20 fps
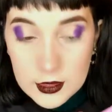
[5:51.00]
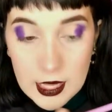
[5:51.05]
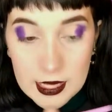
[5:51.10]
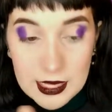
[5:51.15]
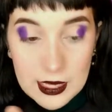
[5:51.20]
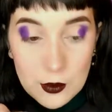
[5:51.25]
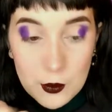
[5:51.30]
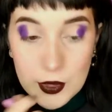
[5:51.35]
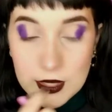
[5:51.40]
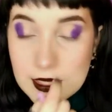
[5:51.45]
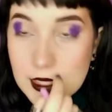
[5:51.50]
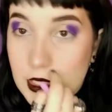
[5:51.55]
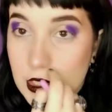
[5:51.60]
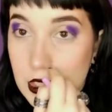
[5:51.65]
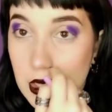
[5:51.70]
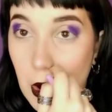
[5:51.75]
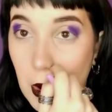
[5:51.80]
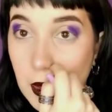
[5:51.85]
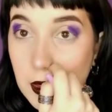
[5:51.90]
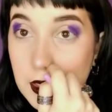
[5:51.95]
I can't wait to
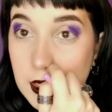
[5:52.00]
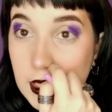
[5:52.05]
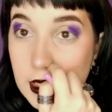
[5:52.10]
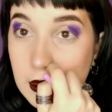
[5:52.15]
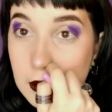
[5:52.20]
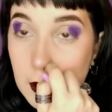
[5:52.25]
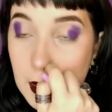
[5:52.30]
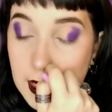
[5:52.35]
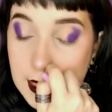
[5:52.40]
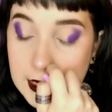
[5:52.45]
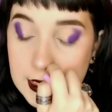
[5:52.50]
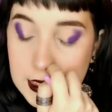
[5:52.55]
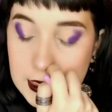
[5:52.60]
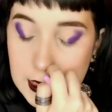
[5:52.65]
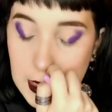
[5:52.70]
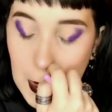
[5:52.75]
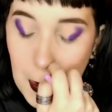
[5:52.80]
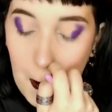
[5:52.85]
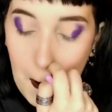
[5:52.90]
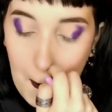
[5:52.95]
show you the other ones
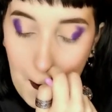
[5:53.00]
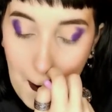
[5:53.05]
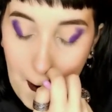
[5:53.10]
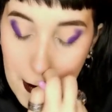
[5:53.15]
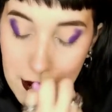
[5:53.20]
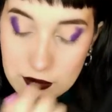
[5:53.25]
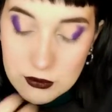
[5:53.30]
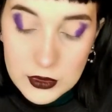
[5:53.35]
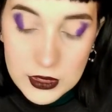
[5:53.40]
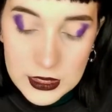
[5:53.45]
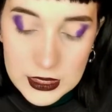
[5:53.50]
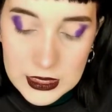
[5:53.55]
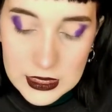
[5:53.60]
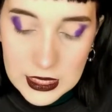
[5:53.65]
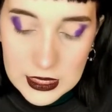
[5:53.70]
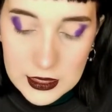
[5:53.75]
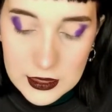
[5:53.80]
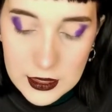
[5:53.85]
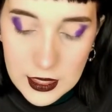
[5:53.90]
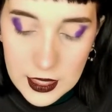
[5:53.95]
though. I'm really
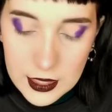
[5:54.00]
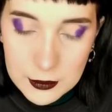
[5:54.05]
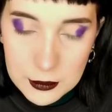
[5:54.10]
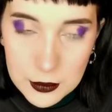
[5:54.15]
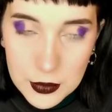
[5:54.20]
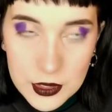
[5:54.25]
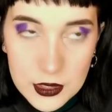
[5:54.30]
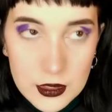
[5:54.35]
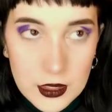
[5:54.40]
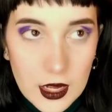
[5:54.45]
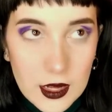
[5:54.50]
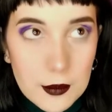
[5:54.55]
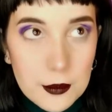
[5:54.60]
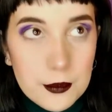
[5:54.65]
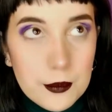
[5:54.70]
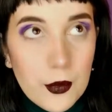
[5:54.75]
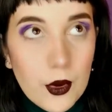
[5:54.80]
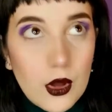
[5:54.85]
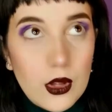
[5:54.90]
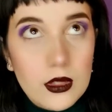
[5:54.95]
excited. I
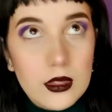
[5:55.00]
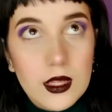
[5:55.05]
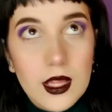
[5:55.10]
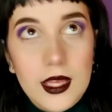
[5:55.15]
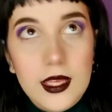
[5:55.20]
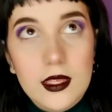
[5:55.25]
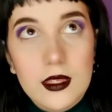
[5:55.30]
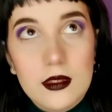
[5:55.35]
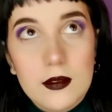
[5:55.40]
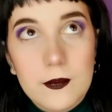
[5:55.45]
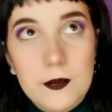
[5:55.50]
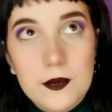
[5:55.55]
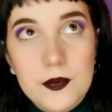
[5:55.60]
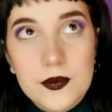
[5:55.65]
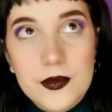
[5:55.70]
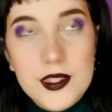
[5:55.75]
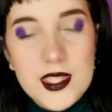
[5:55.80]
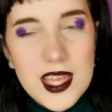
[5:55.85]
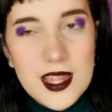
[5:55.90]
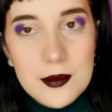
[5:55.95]
bought like
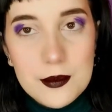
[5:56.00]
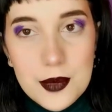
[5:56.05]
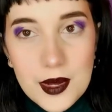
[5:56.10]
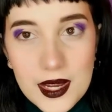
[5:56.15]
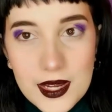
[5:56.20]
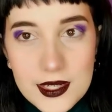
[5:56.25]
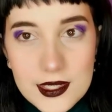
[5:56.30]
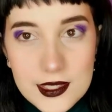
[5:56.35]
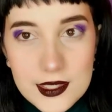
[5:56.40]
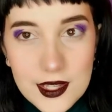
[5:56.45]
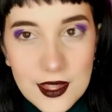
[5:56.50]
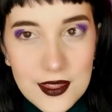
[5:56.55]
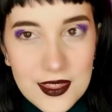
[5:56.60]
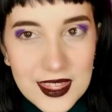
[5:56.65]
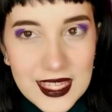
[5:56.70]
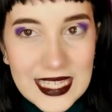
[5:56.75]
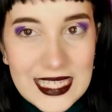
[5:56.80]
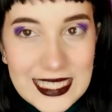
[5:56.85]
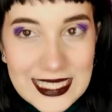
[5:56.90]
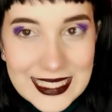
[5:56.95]
10 pairs, I
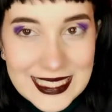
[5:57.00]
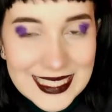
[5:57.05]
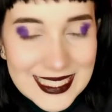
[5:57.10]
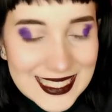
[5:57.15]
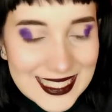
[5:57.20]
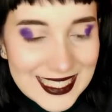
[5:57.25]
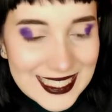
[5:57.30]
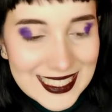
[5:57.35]
think.